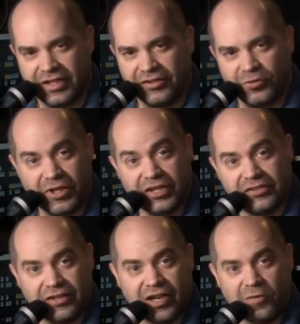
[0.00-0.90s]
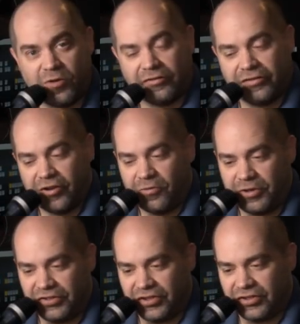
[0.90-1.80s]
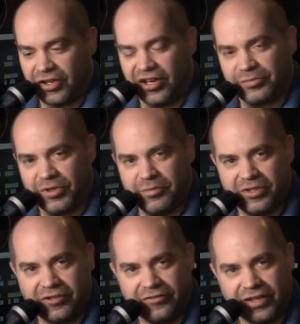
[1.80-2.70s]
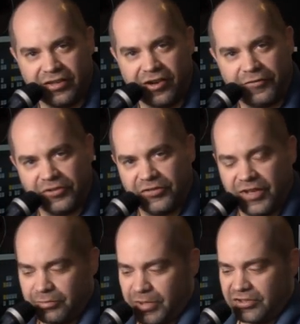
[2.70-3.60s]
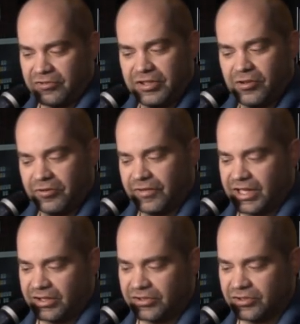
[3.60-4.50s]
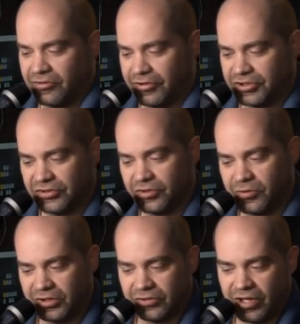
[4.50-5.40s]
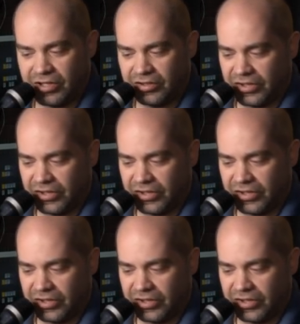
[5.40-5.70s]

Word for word: into an S D I workflow is just cost prohibitive and offers ba basically no advantage over just doing straight